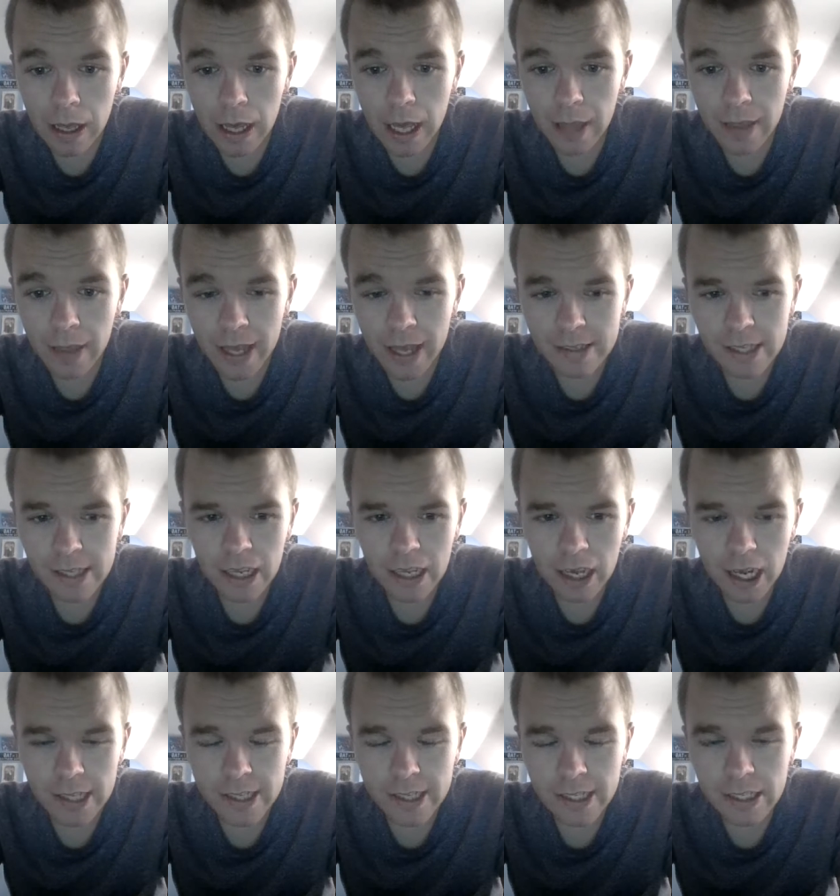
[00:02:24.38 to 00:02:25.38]
And that's it,
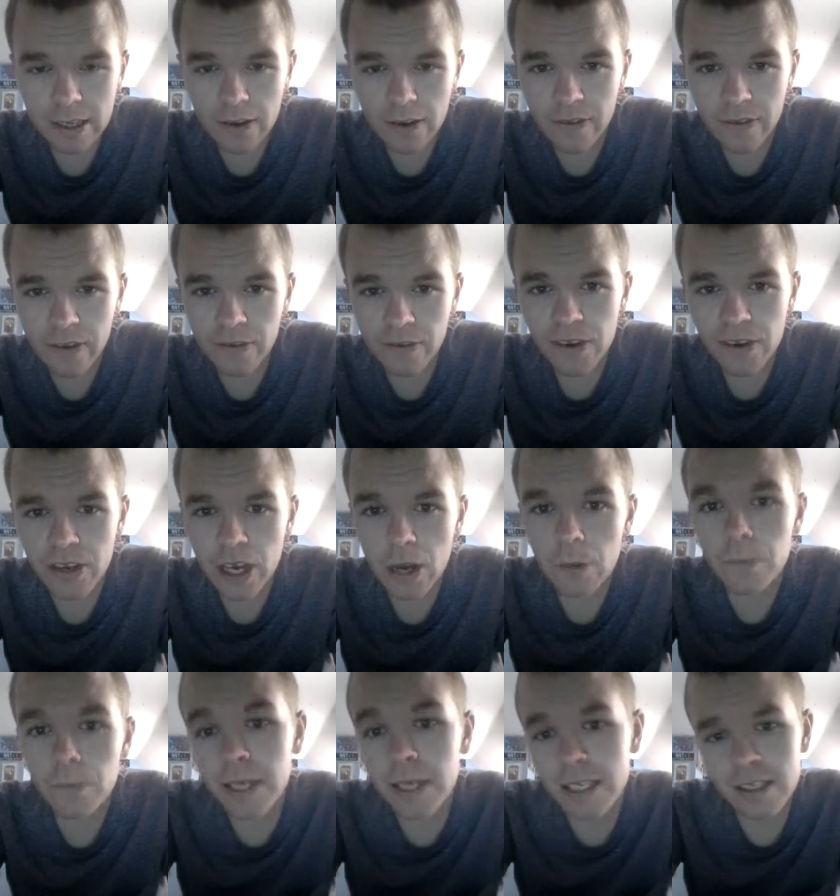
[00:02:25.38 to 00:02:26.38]
guys. That's the end of this
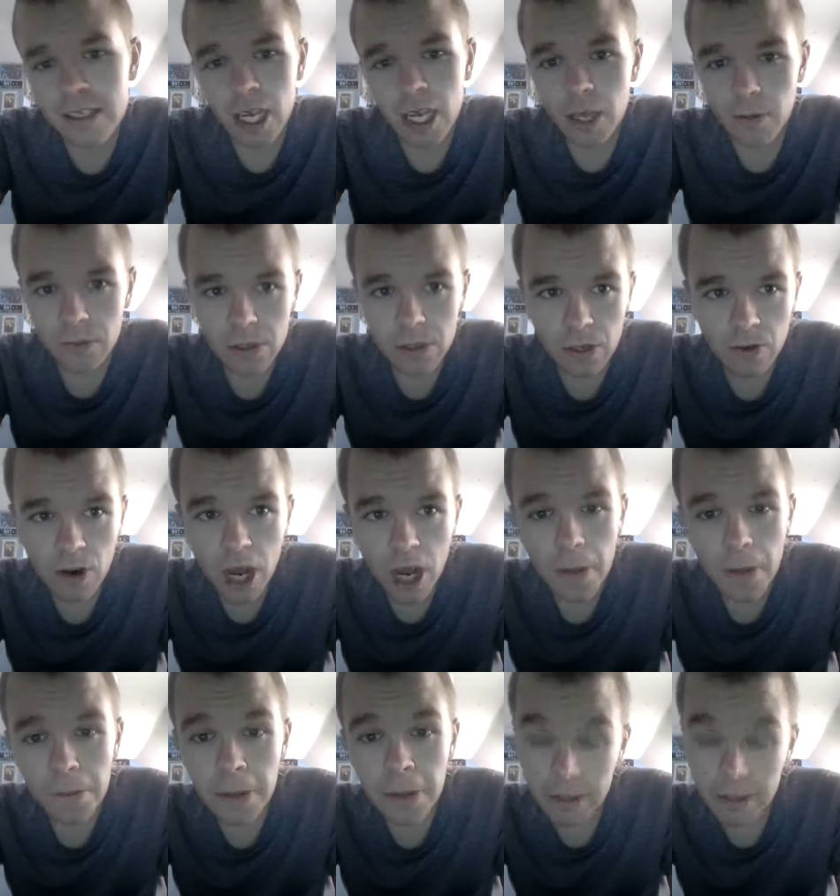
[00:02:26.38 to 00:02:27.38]
video. Please like, comment,
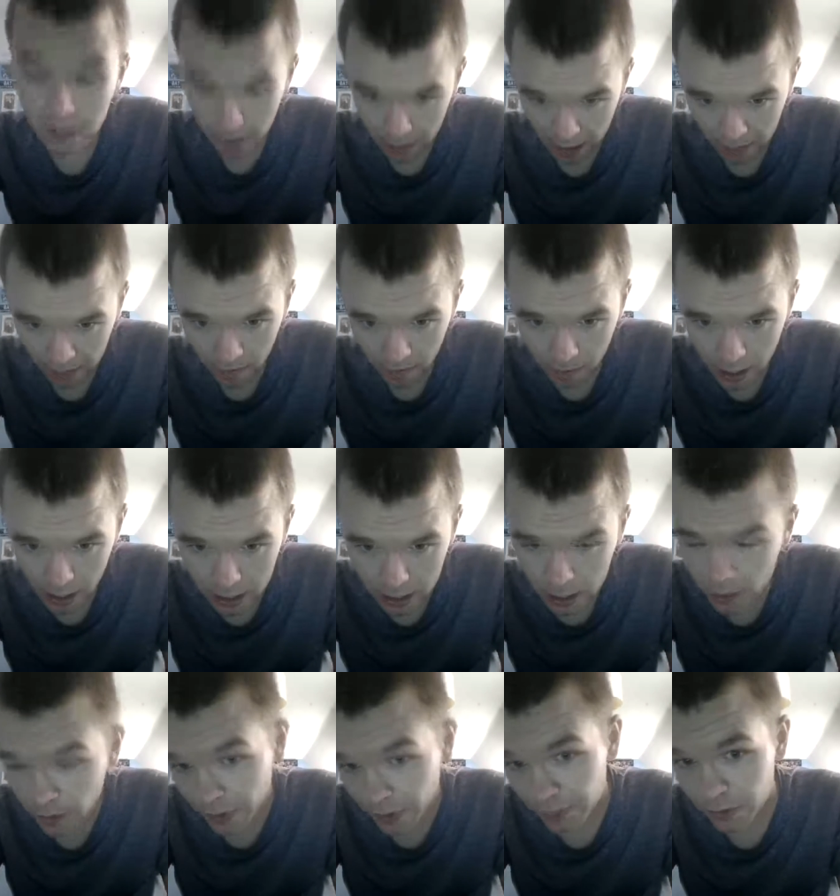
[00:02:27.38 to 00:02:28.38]
subscribe. See you next time,
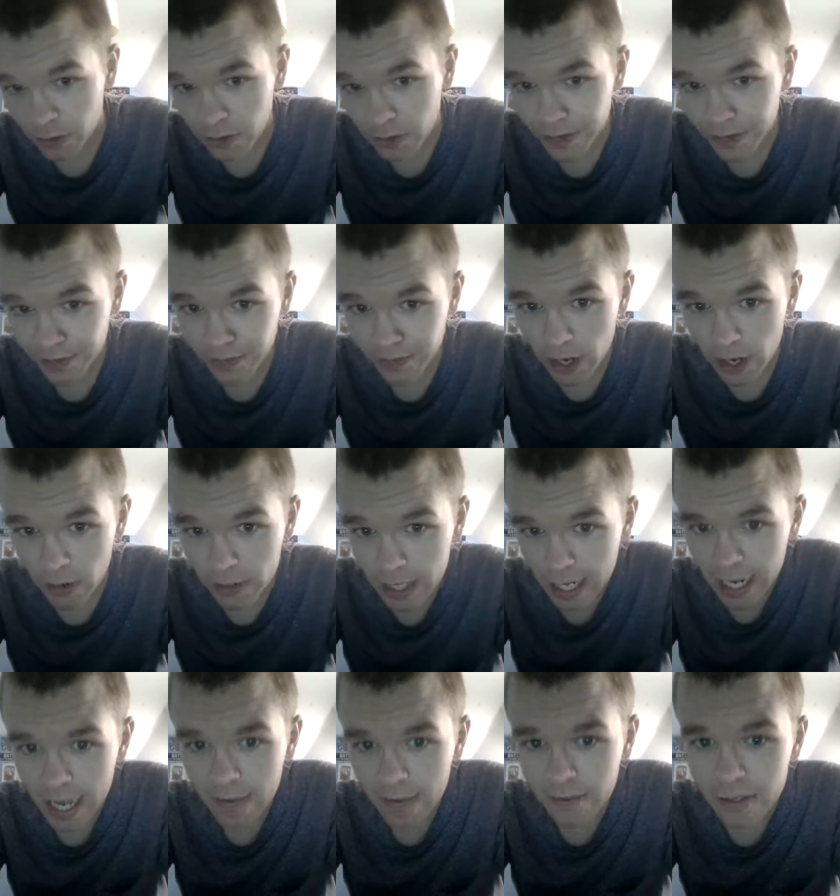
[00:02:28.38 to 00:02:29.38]
guys. Thanks for watching Star Wars
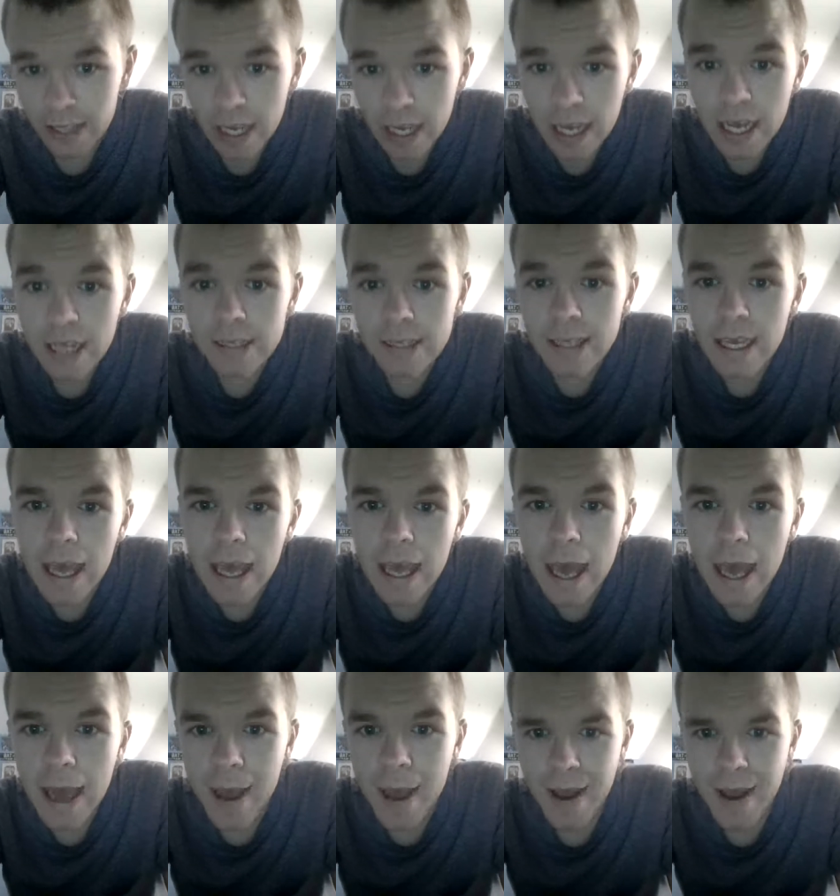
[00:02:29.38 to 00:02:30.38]
Hangouts. Take
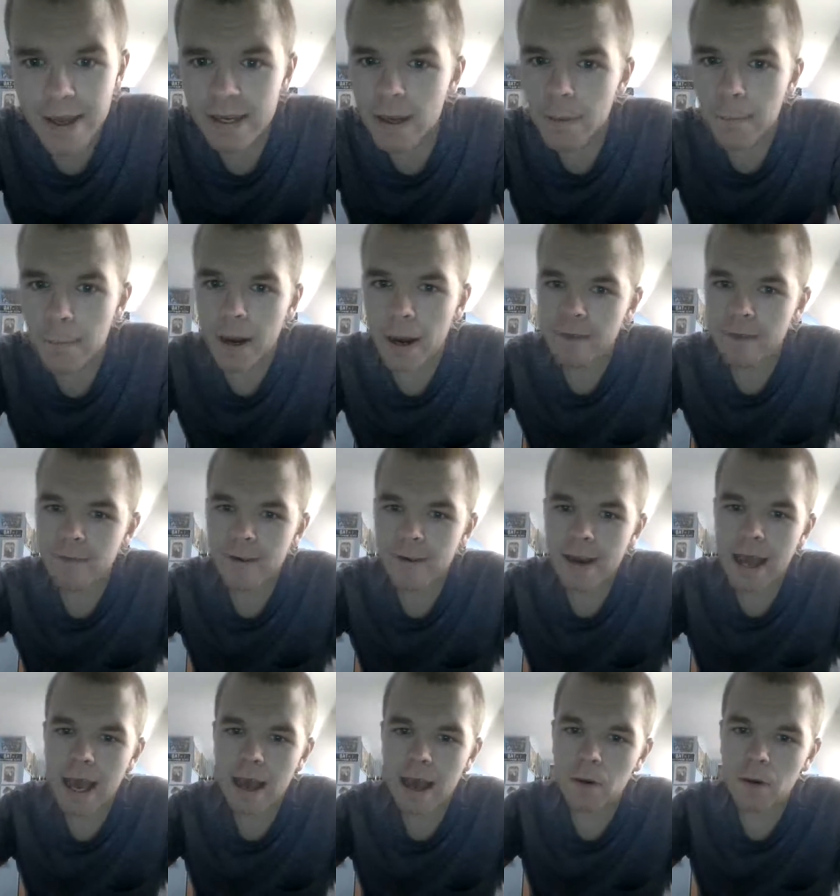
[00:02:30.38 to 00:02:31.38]
care, and bye for
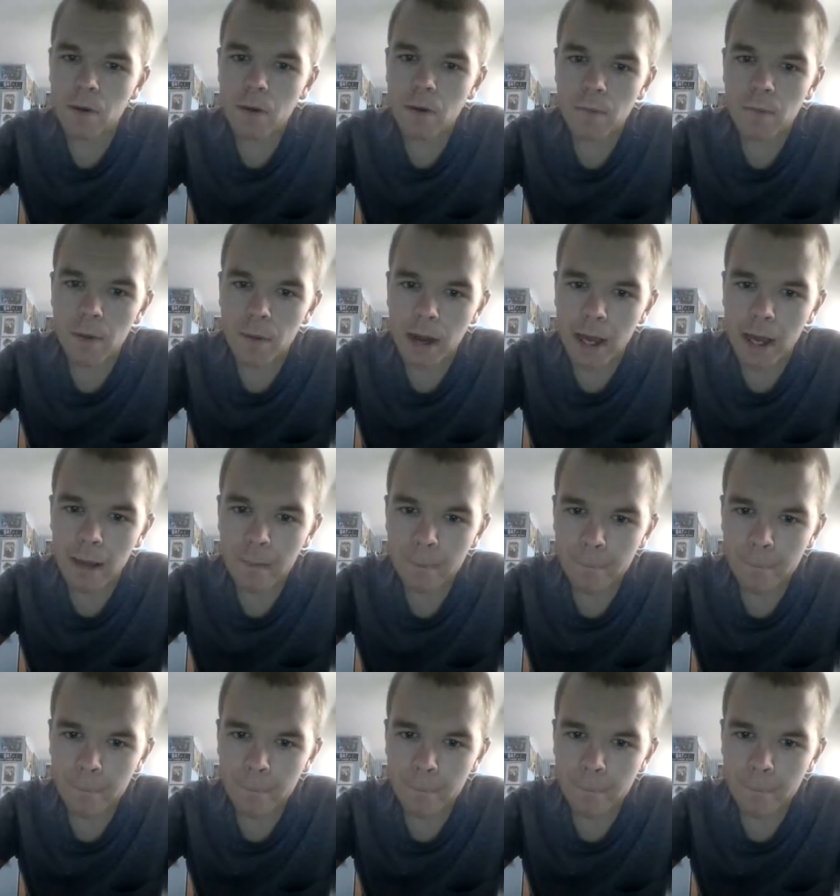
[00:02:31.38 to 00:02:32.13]
now. Bye-bye.